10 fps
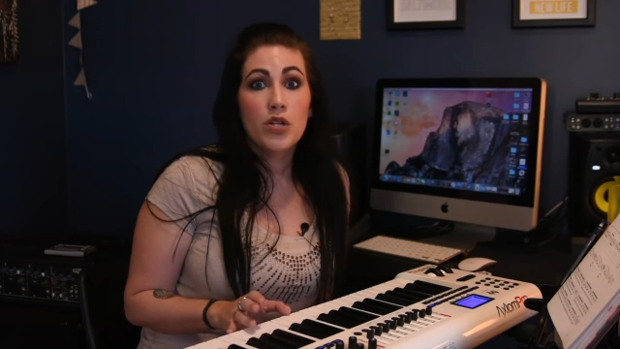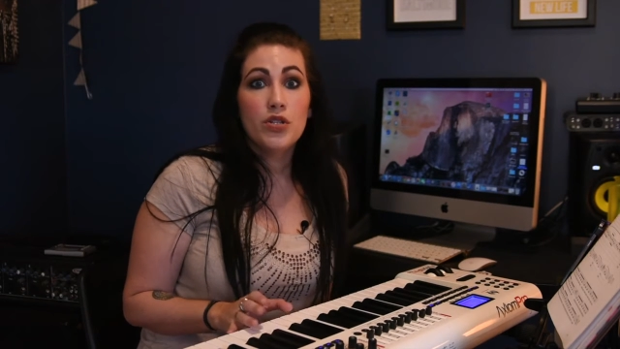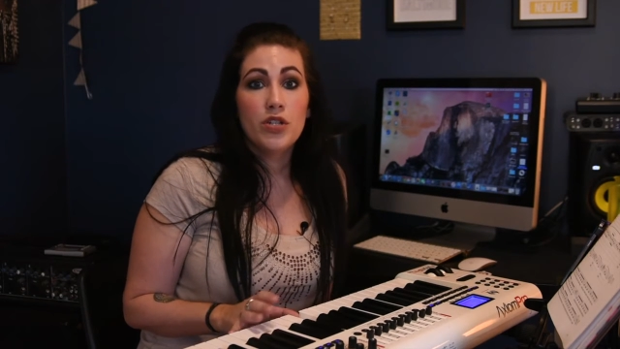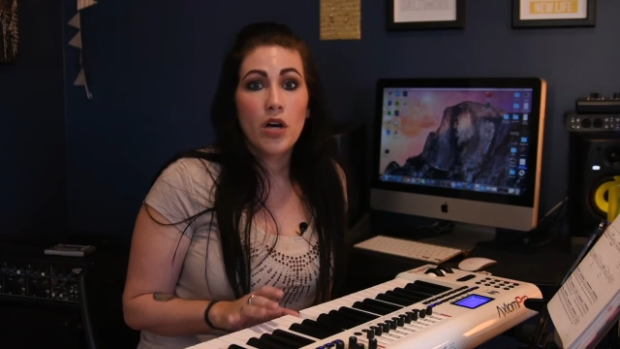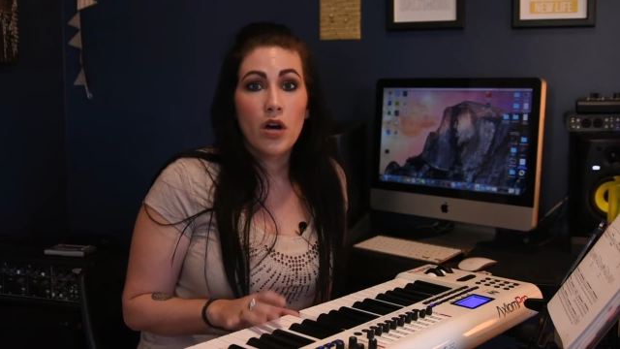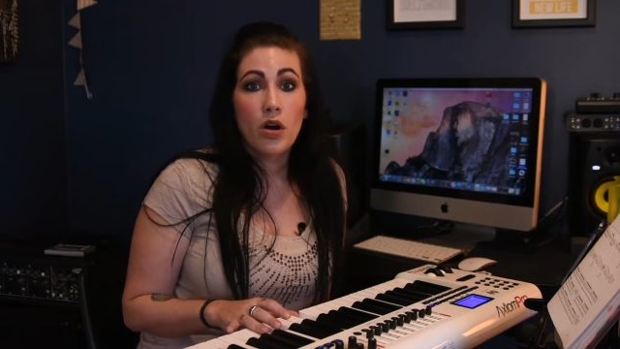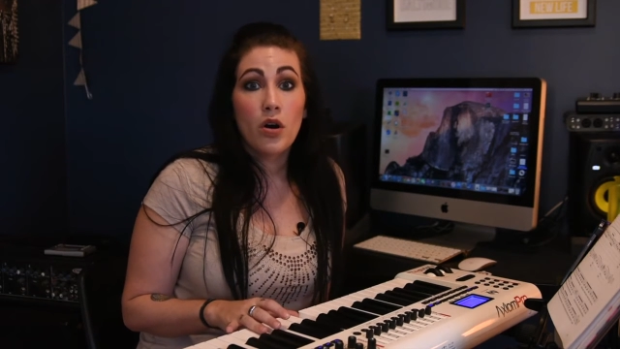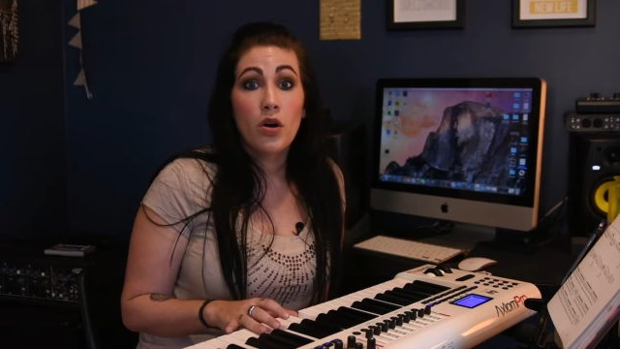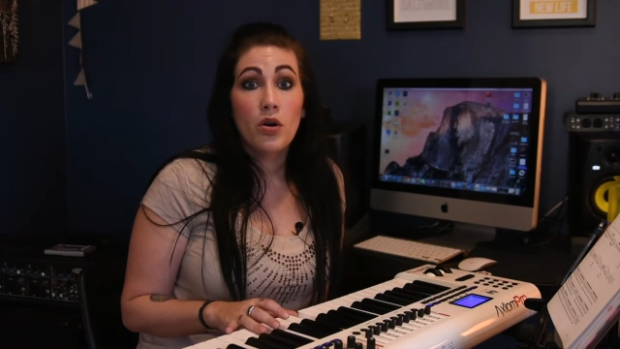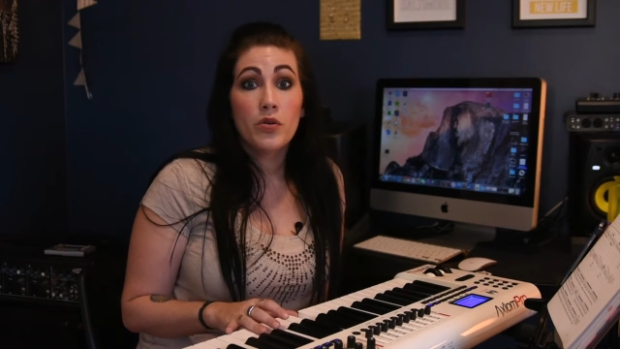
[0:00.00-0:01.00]

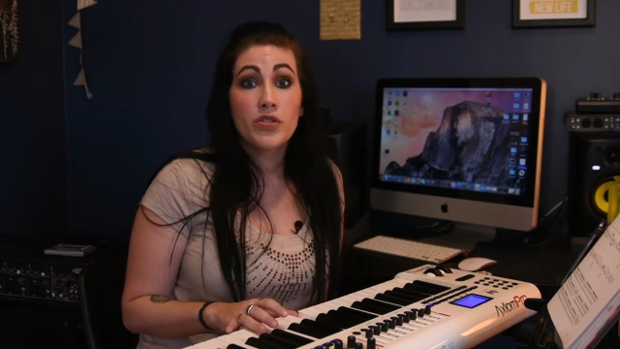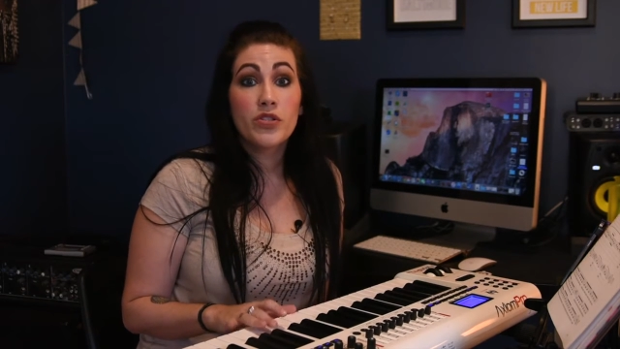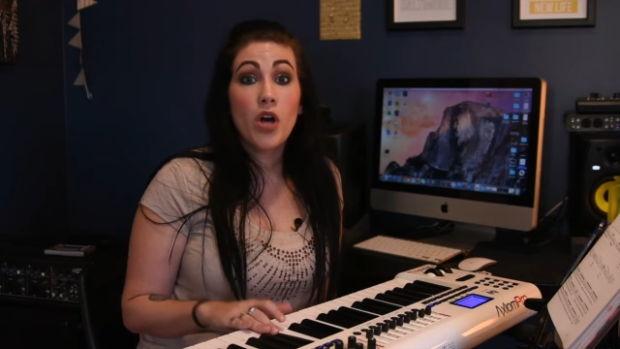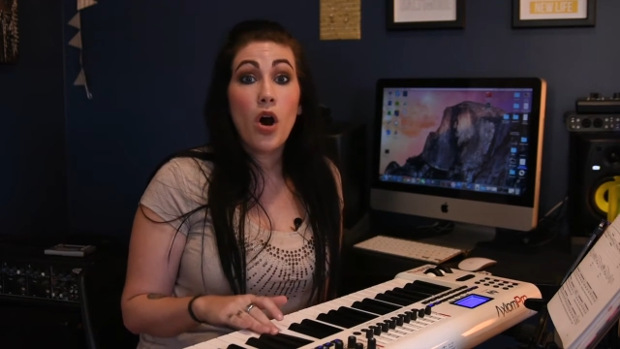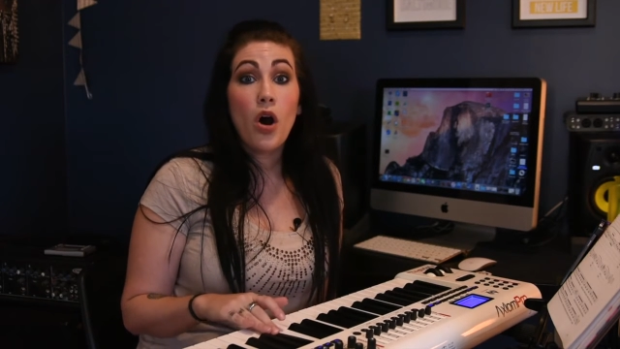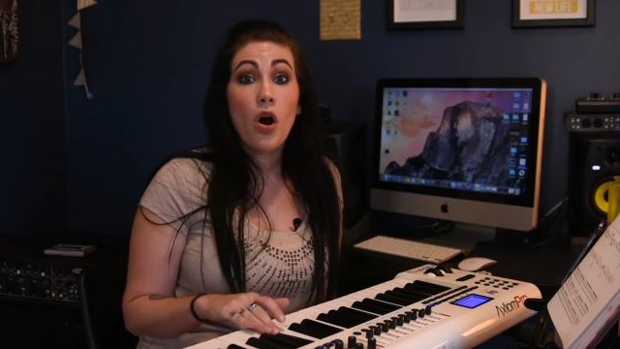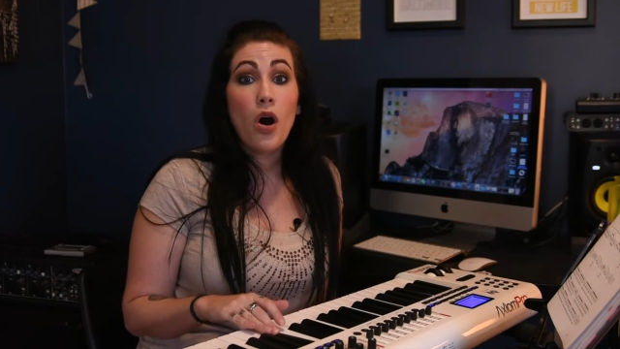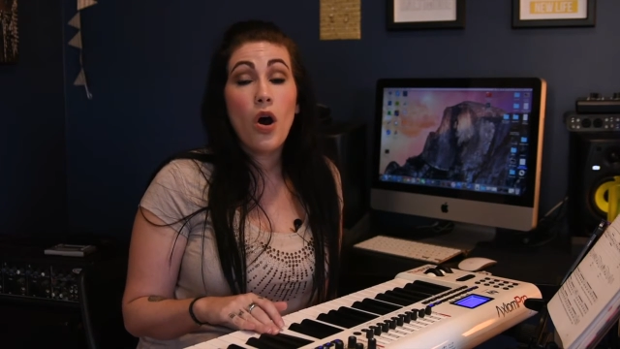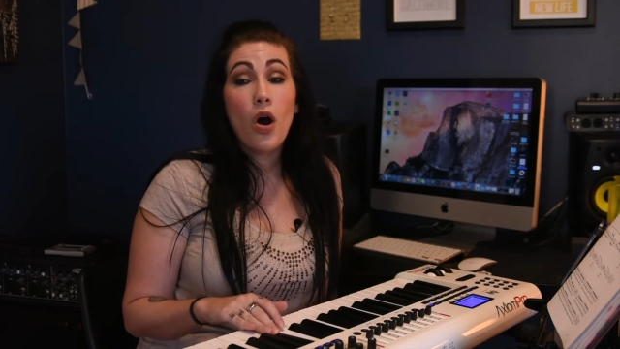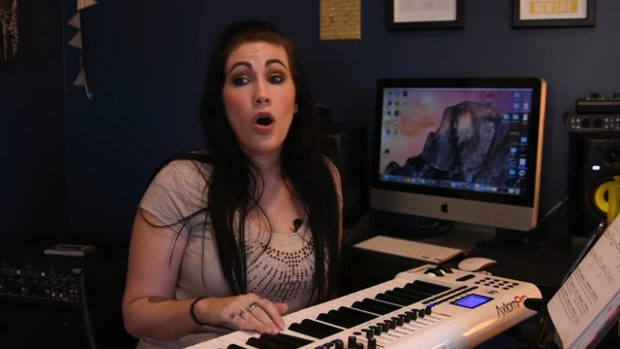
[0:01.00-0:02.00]
Do
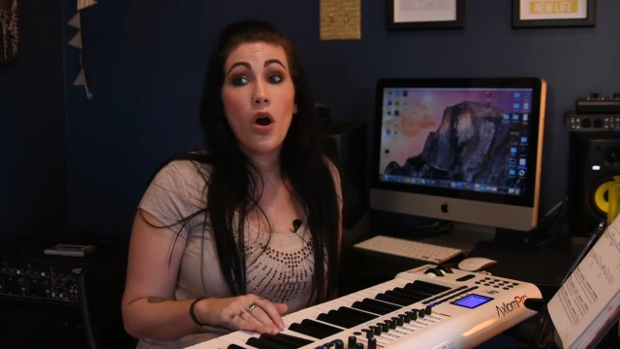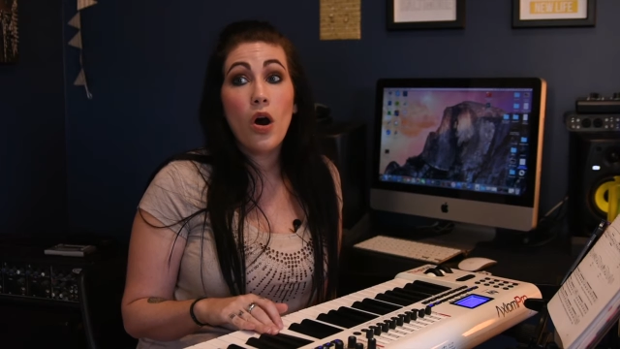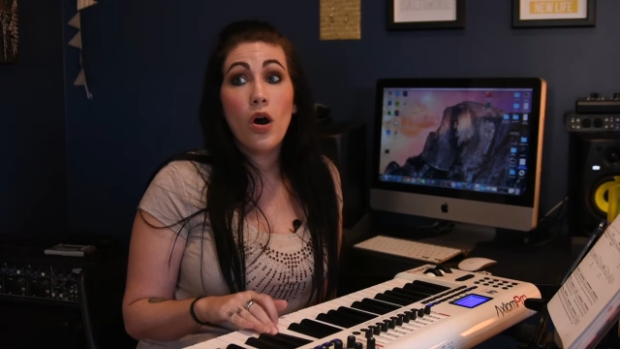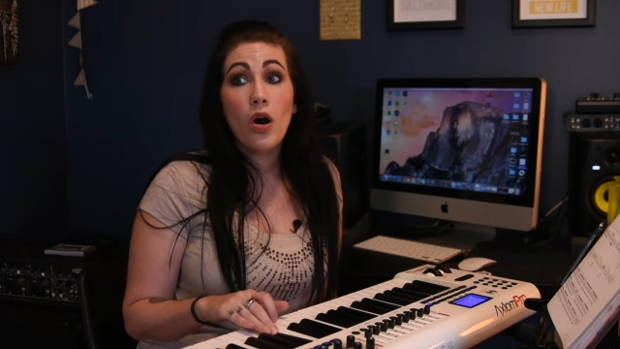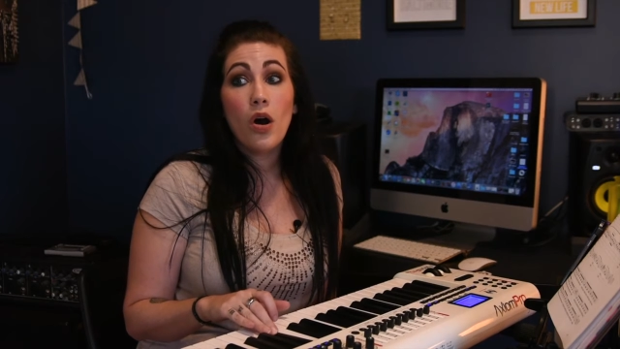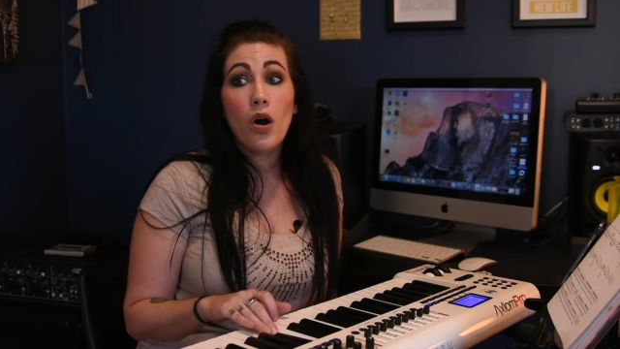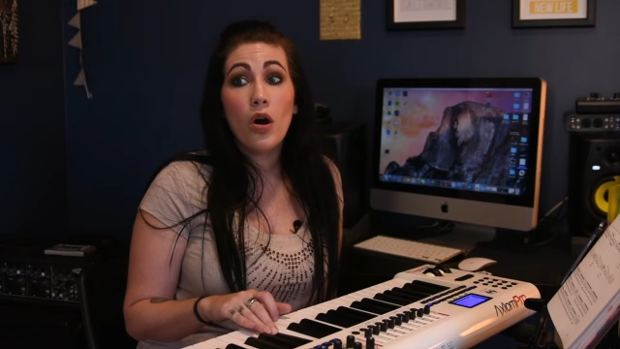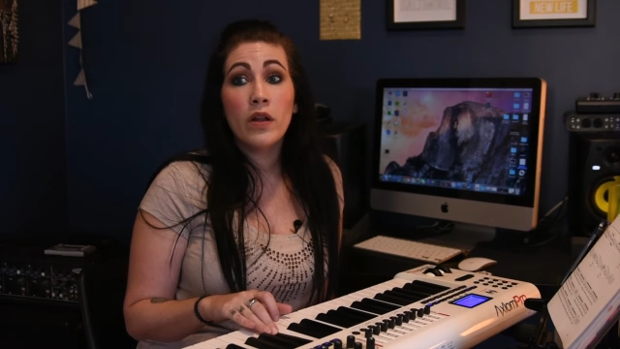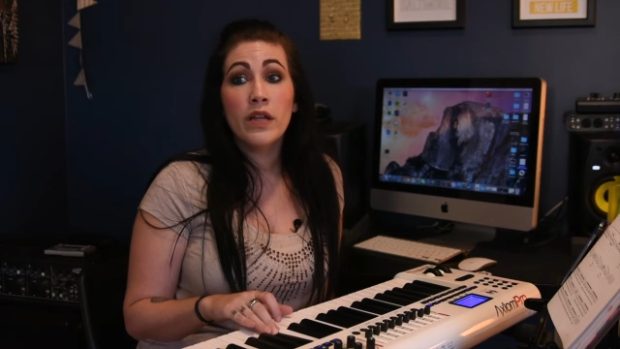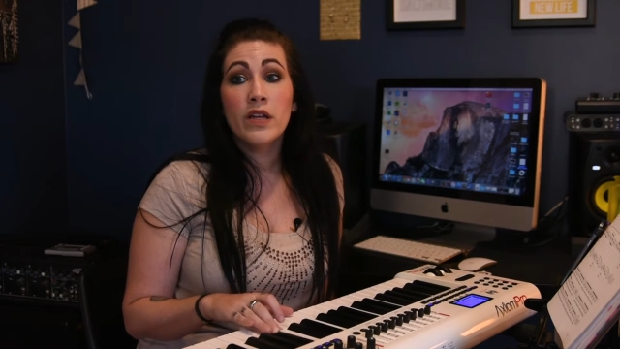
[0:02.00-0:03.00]

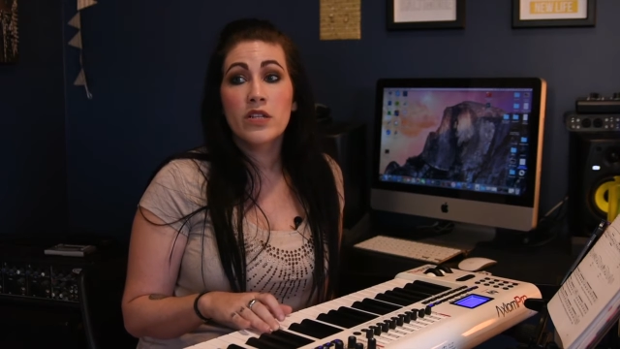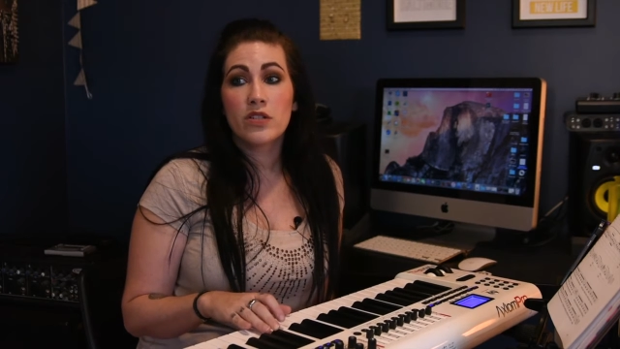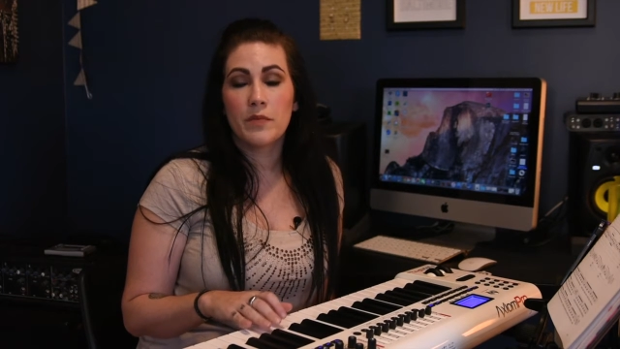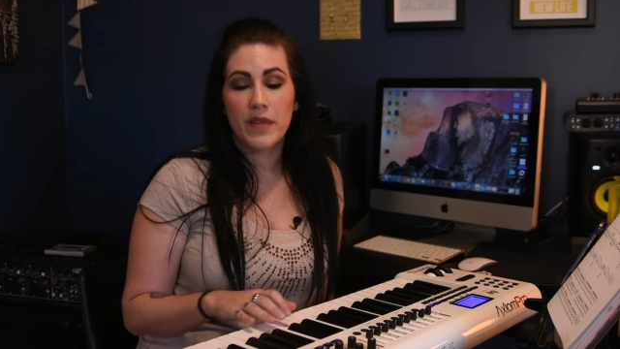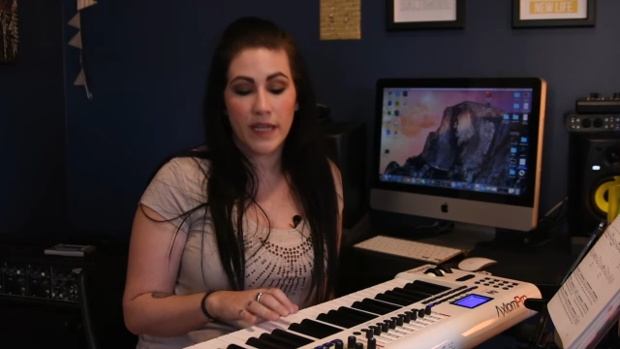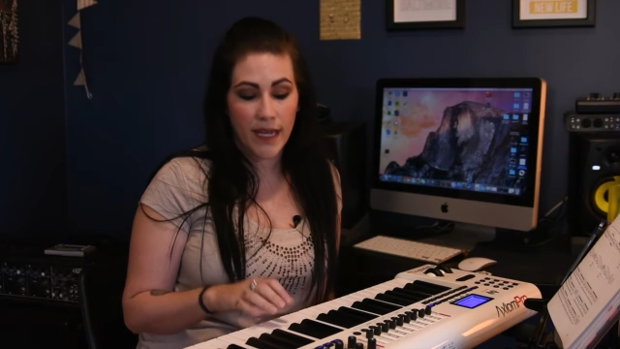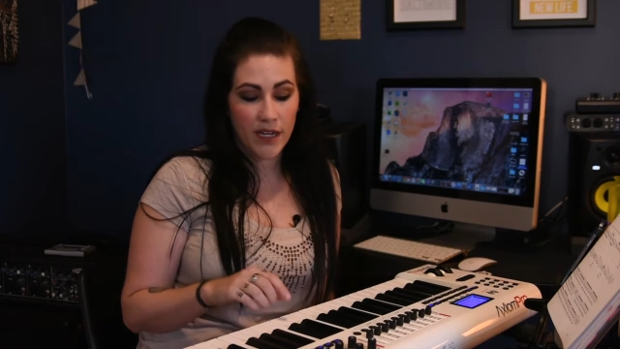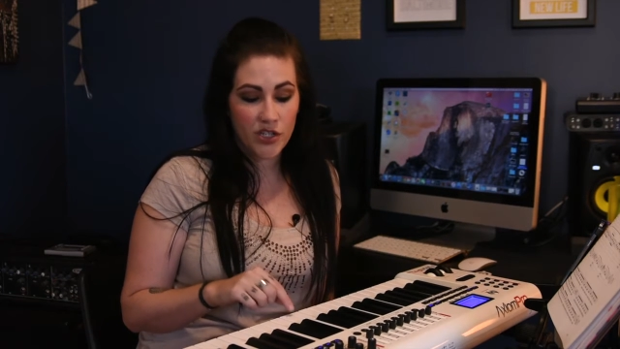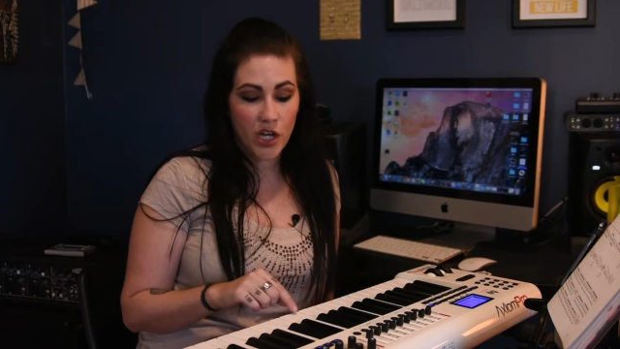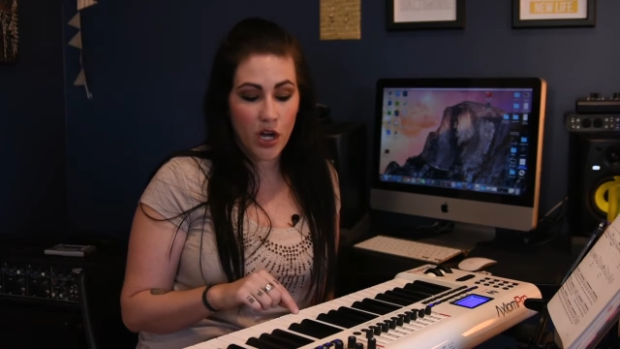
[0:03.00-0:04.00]
sol. So I'm thinking
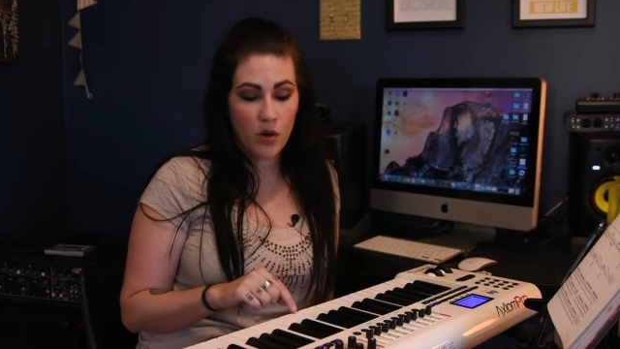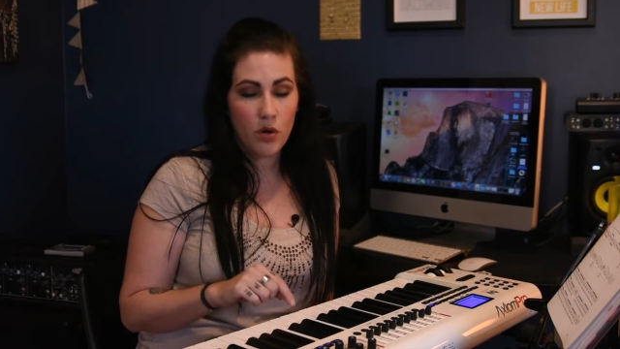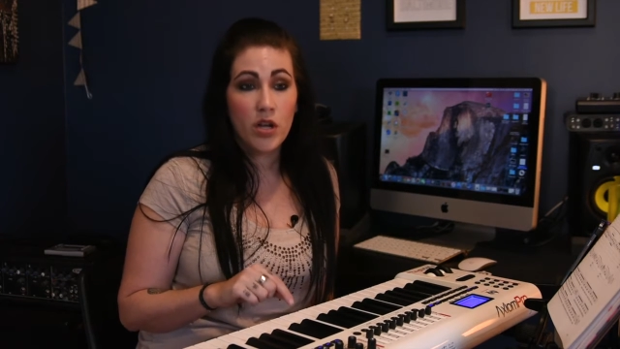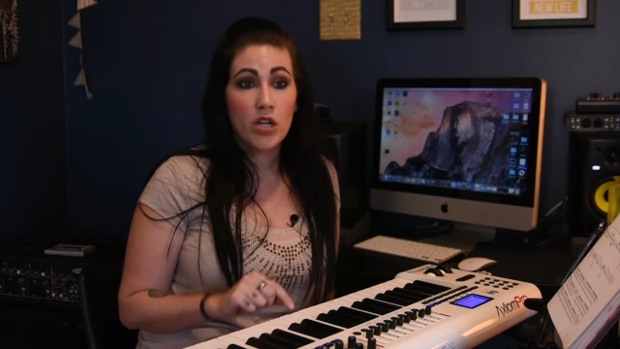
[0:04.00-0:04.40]
do,